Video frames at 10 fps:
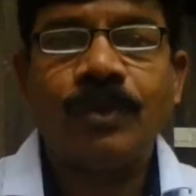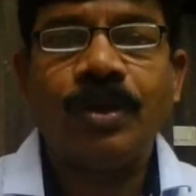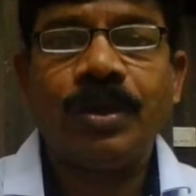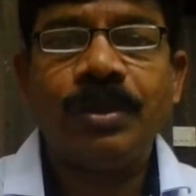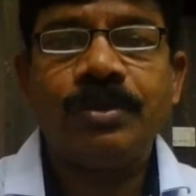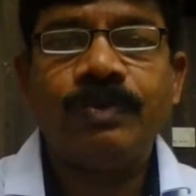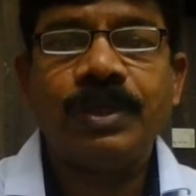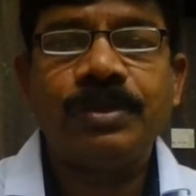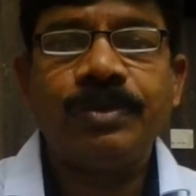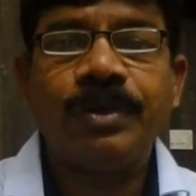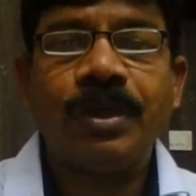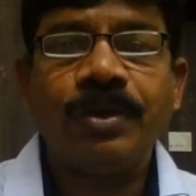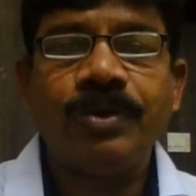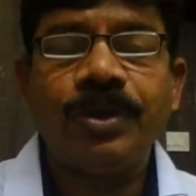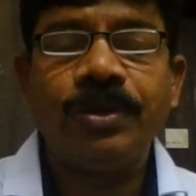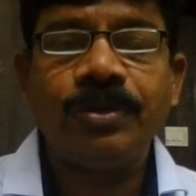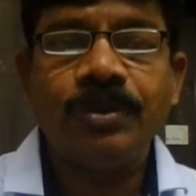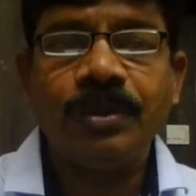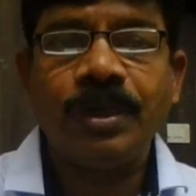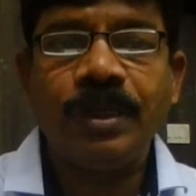Okay, so first we are going
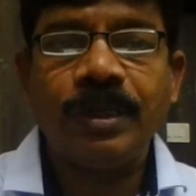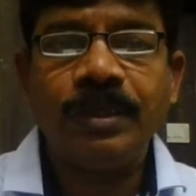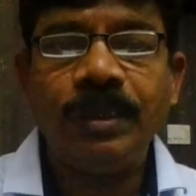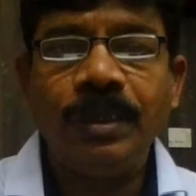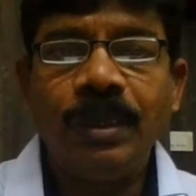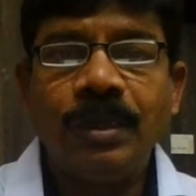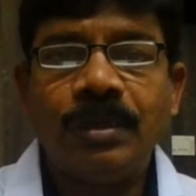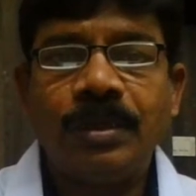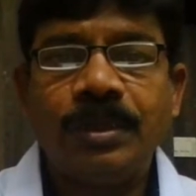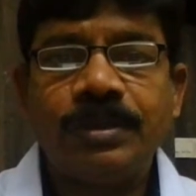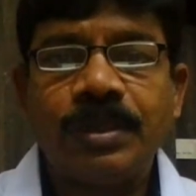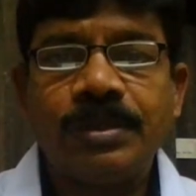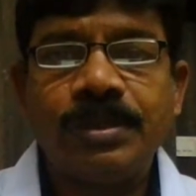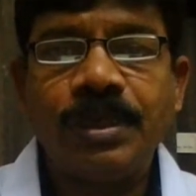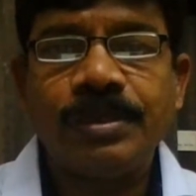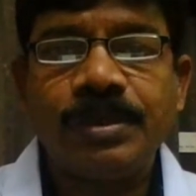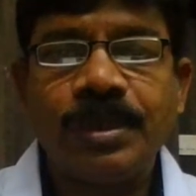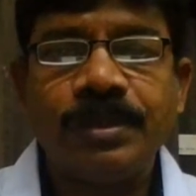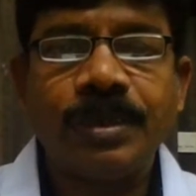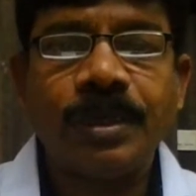to create the ledger, sales
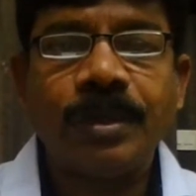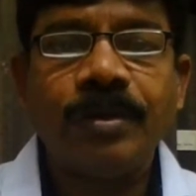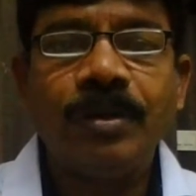ledger.